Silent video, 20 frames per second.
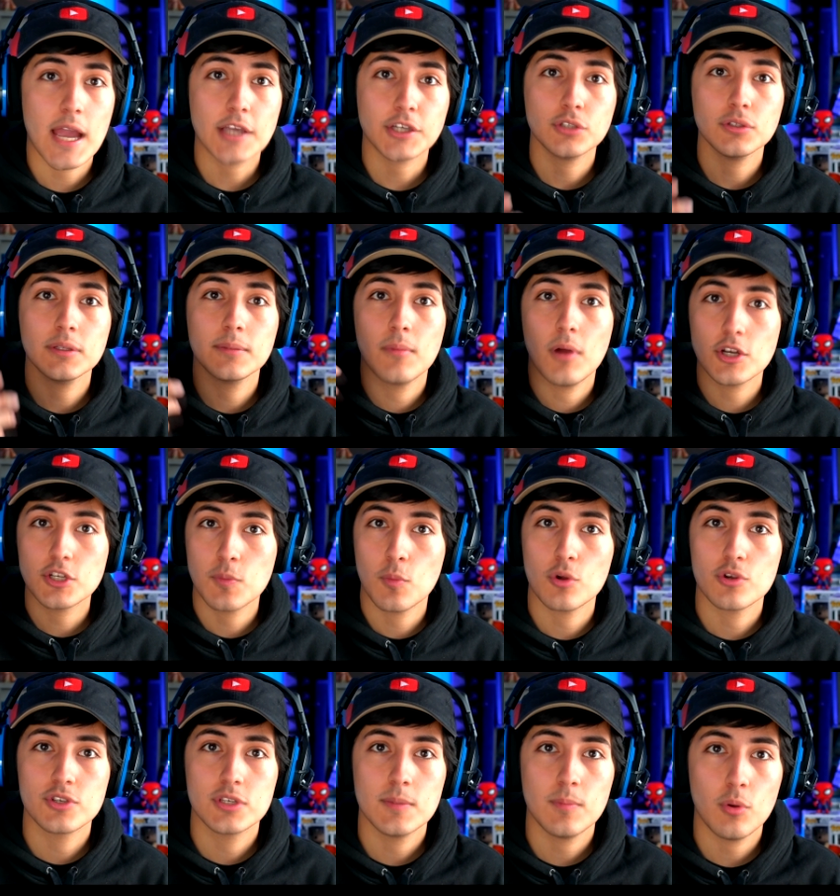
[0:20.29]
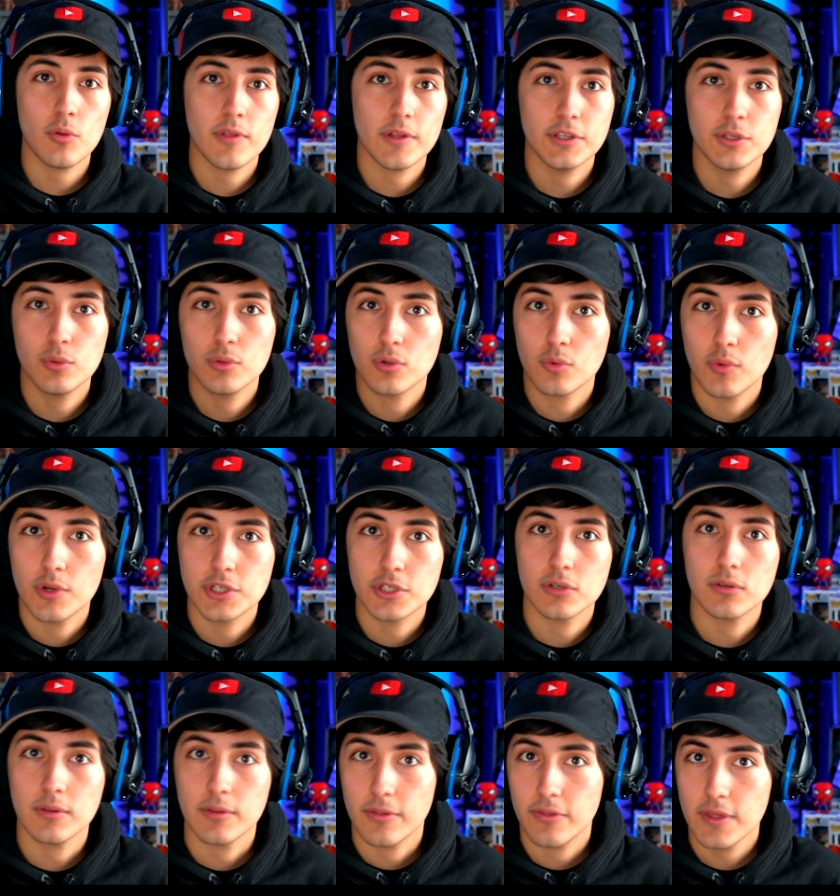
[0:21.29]
actually much more simple than you would
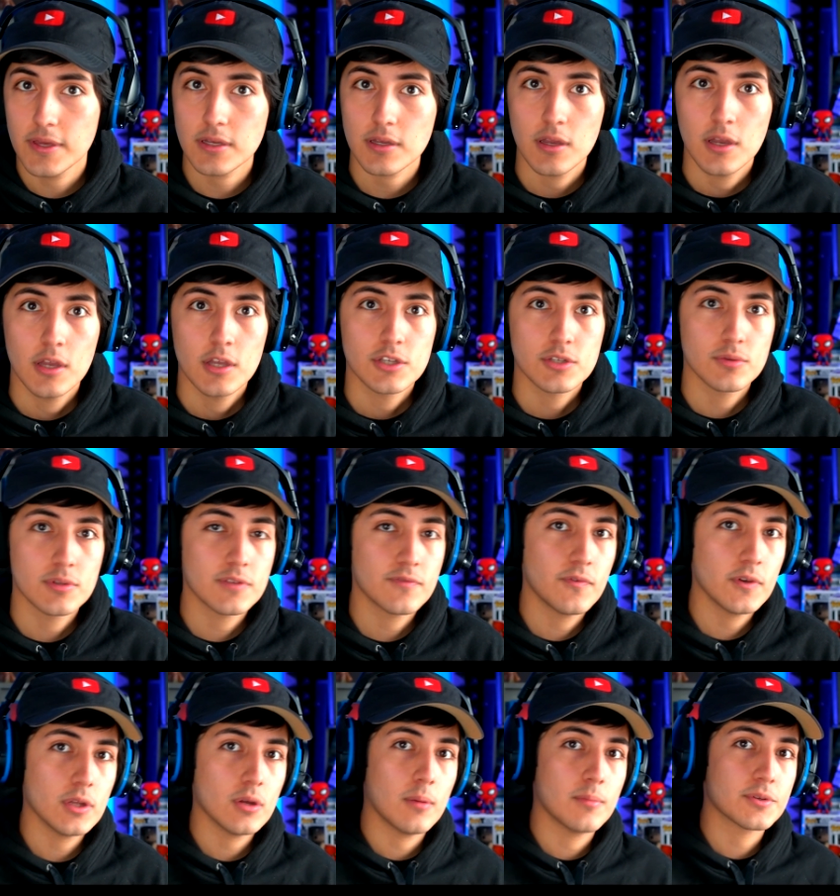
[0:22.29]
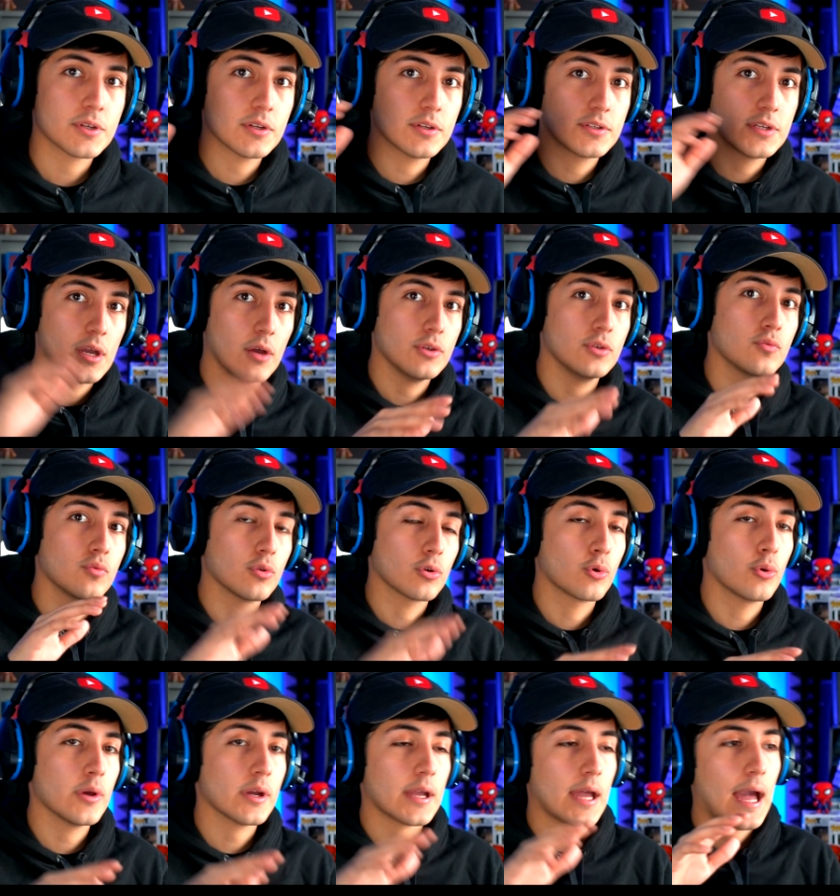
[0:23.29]
originally think. So in this video, I'm just going to tell you real
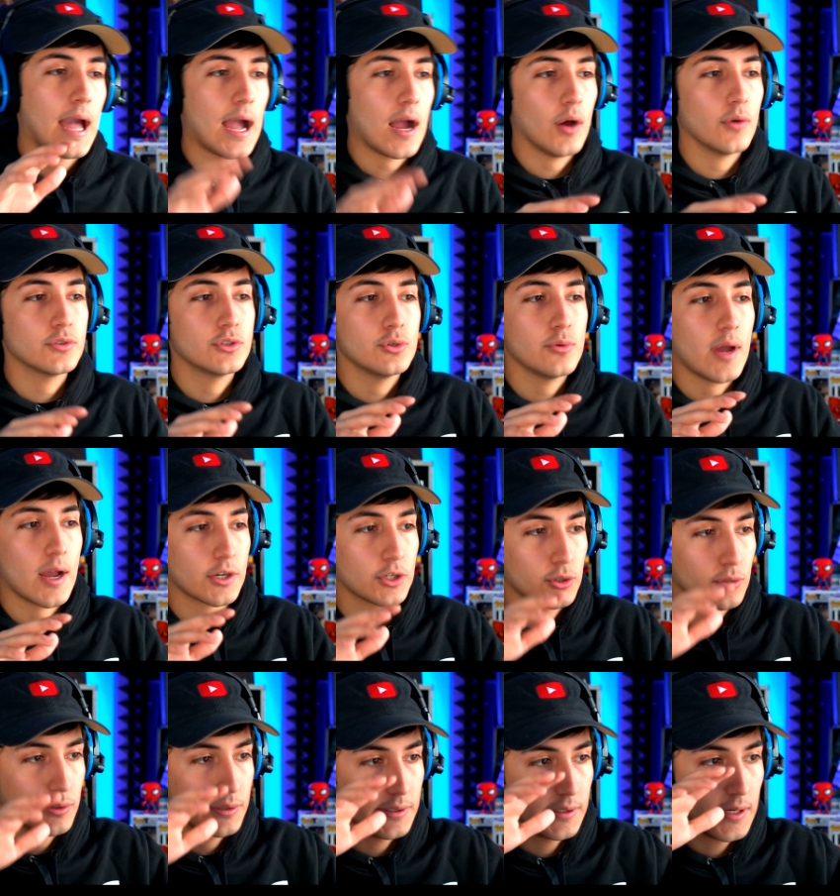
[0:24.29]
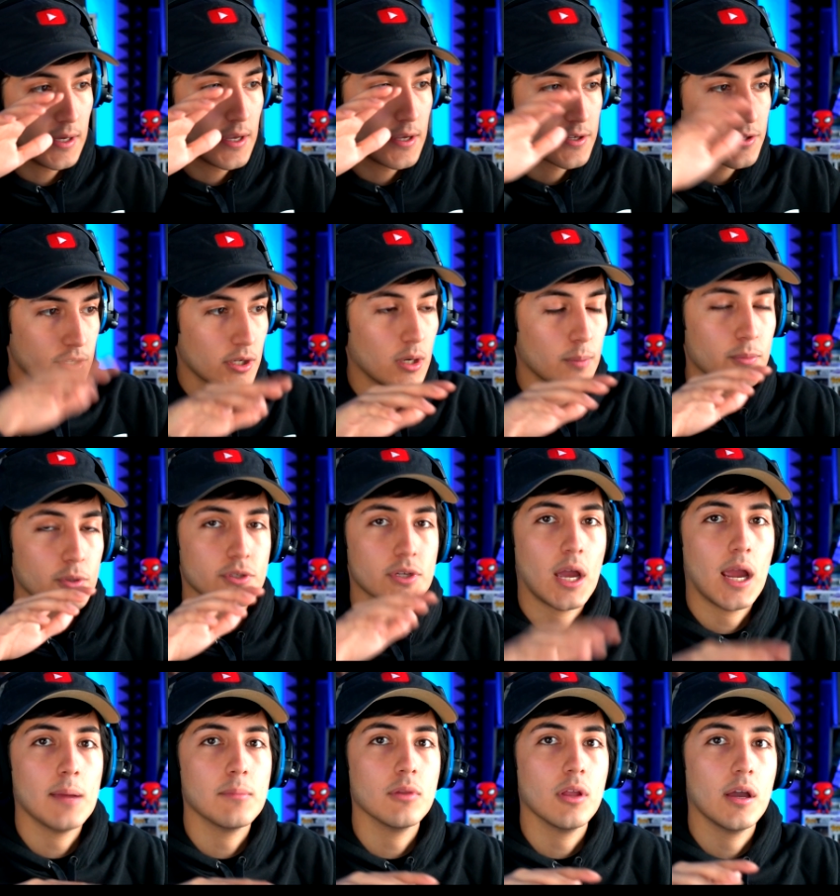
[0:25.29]
quick how to actually set up the
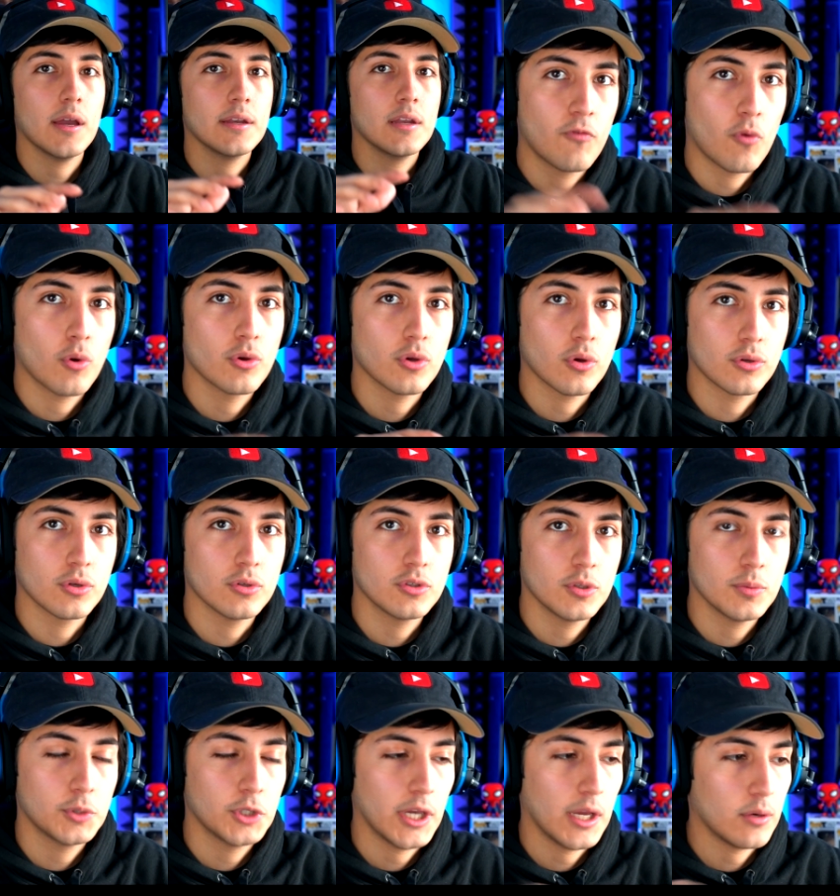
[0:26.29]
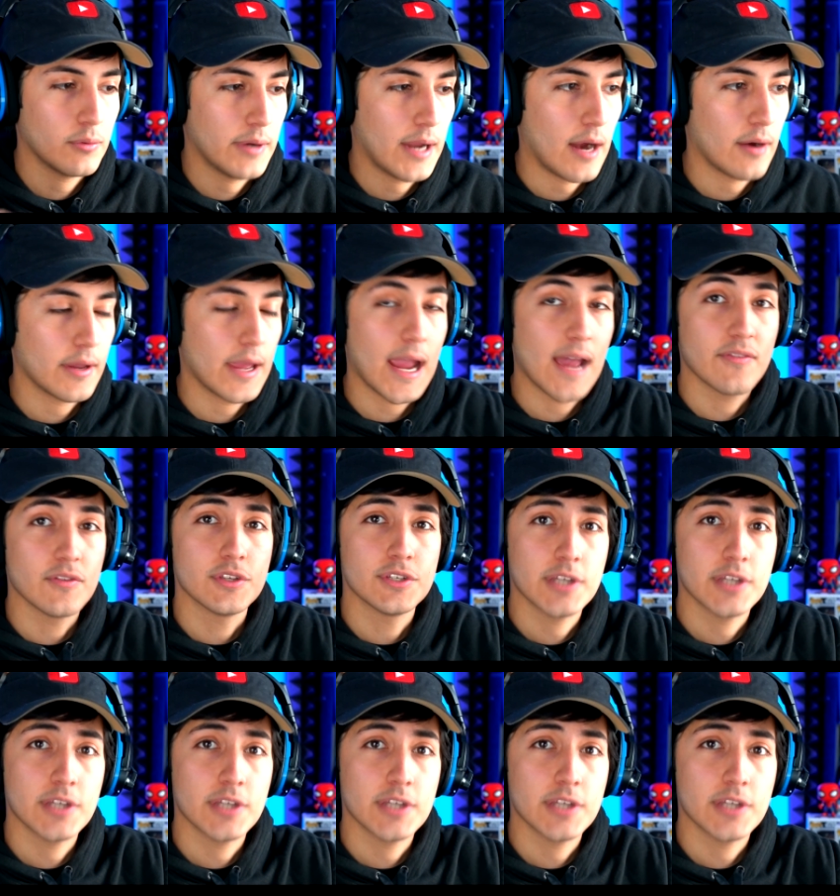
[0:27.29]
timeline for your YouTube channel and how to add the